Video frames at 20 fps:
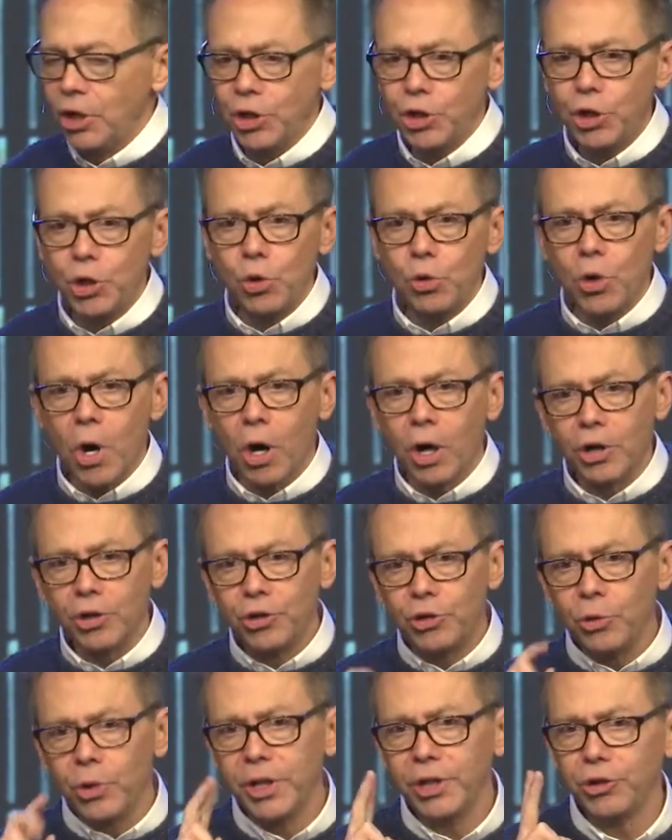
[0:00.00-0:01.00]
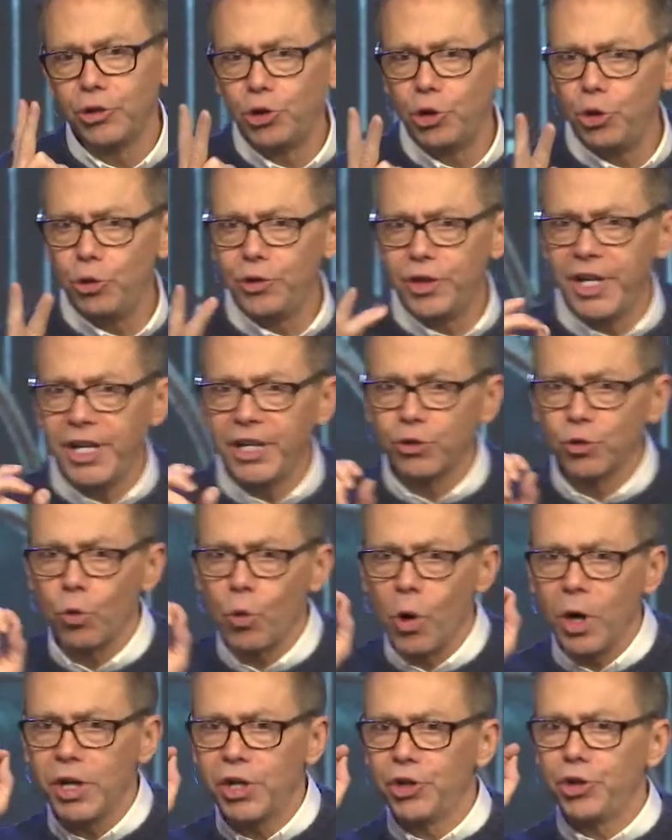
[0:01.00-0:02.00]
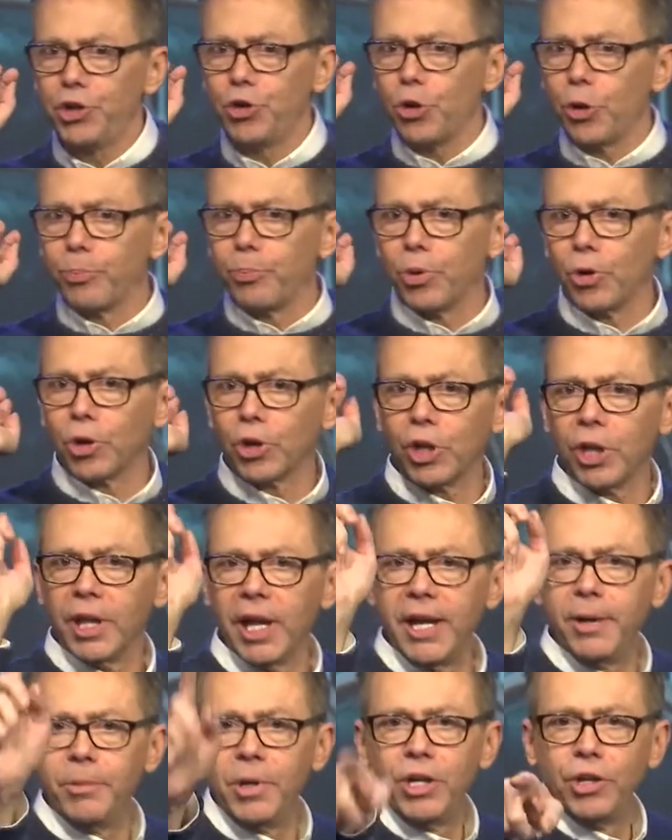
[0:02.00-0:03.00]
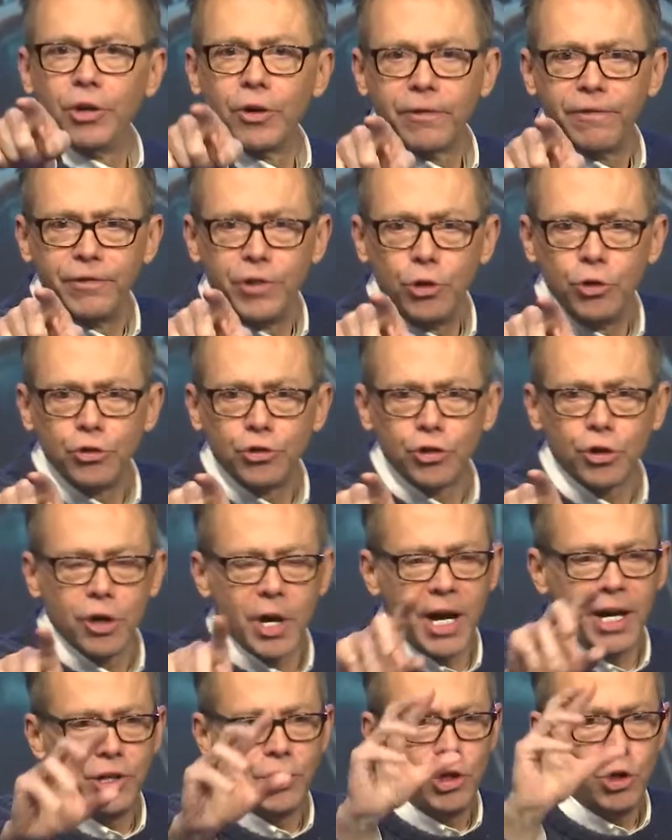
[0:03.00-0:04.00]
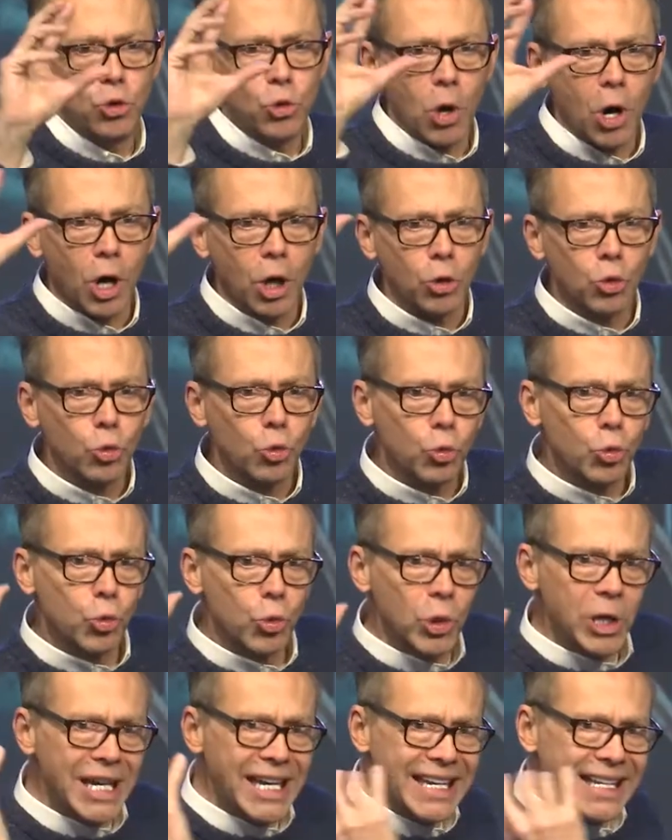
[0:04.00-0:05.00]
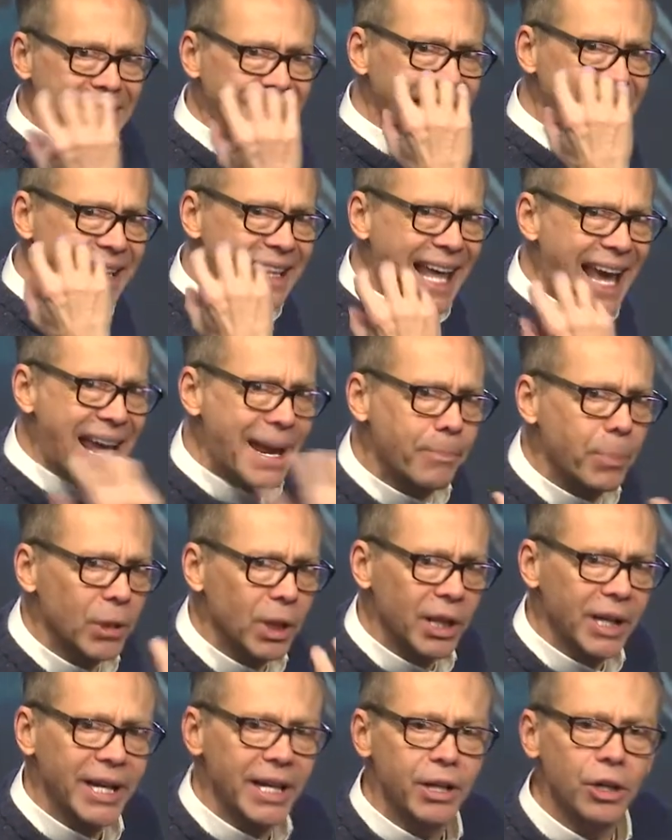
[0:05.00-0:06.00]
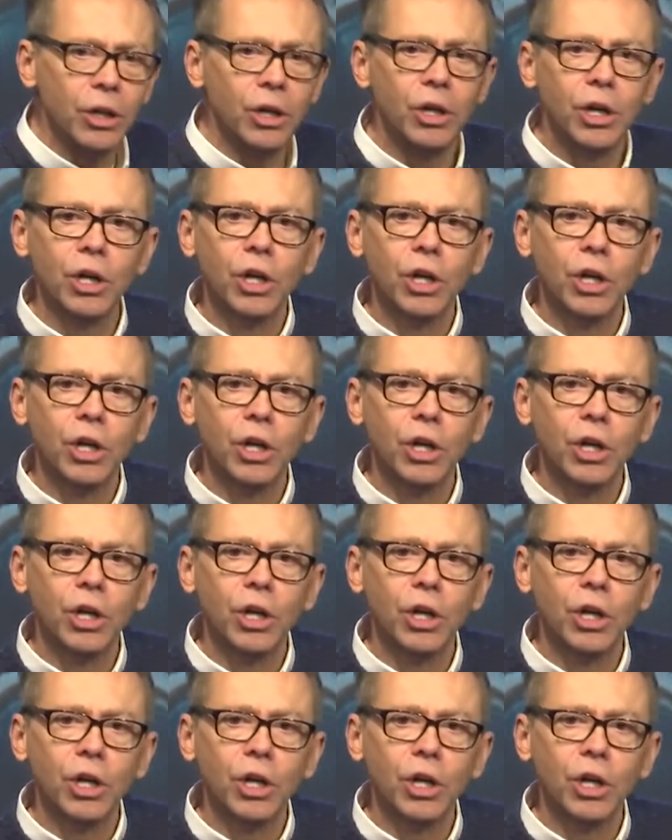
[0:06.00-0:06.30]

you are doing two things. One is you're proclaiming your future and you are relabeling